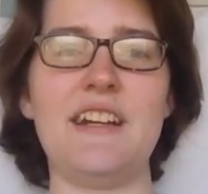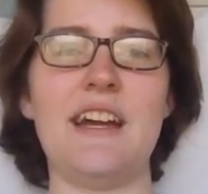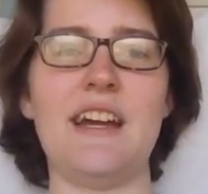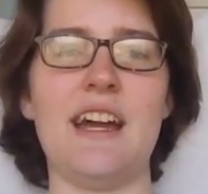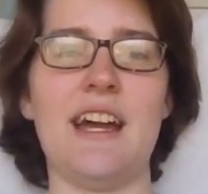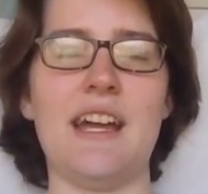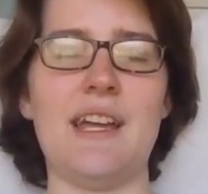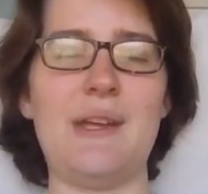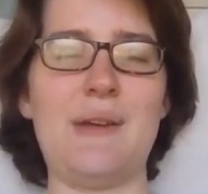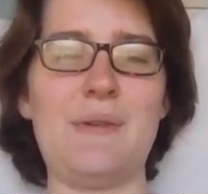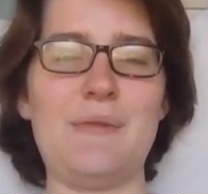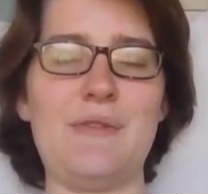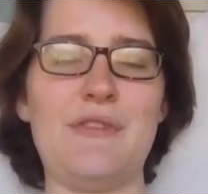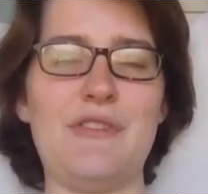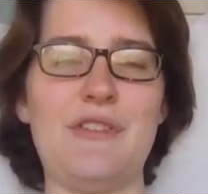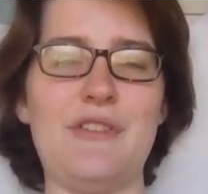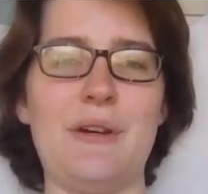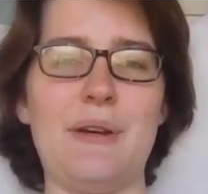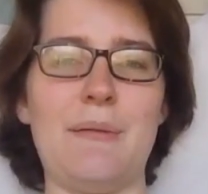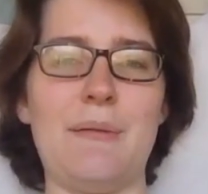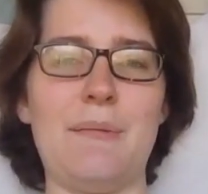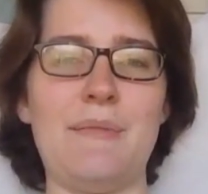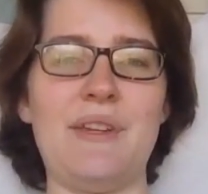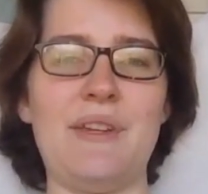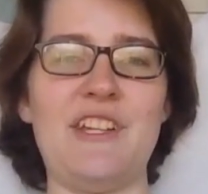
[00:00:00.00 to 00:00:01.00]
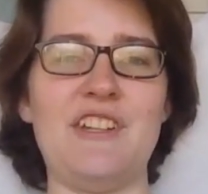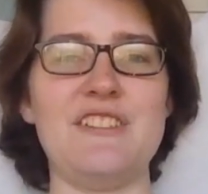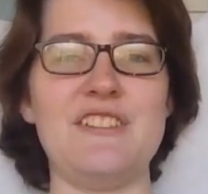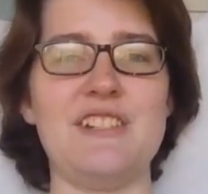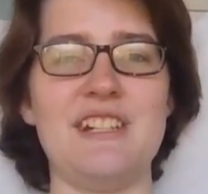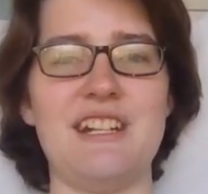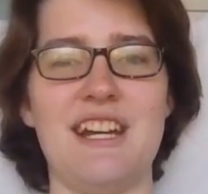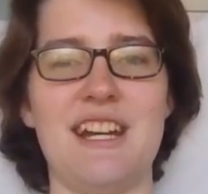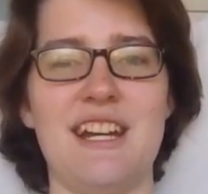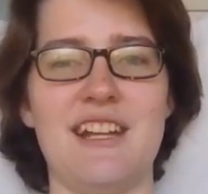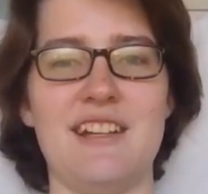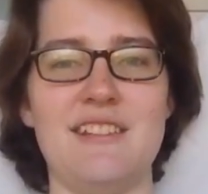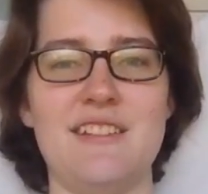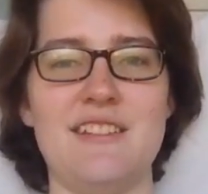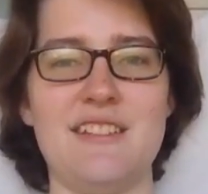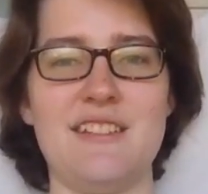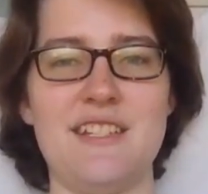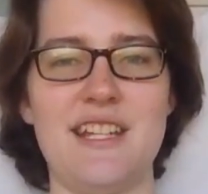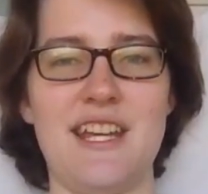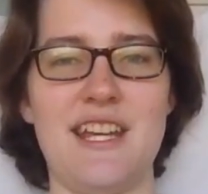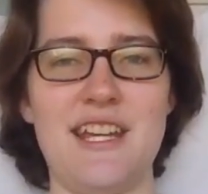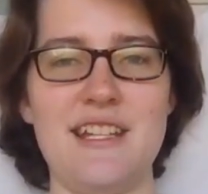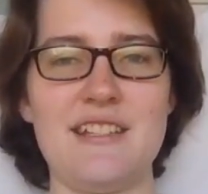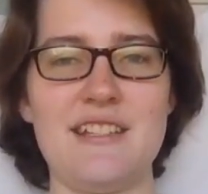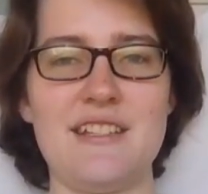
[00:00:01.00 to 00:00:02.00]
I am from the United
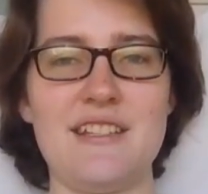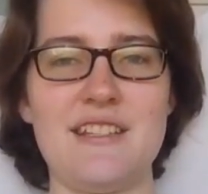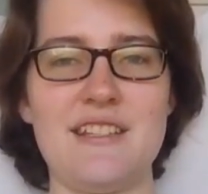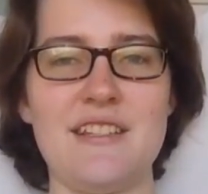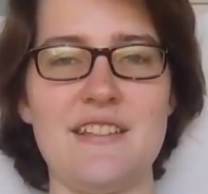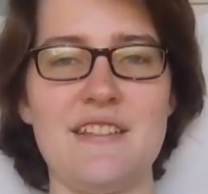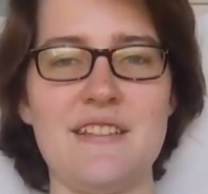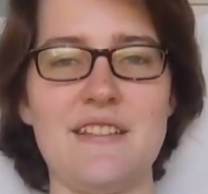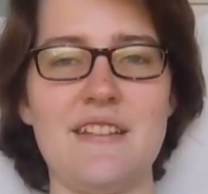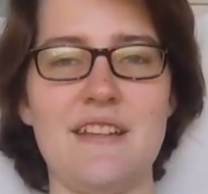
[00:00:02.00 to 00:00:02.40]
States.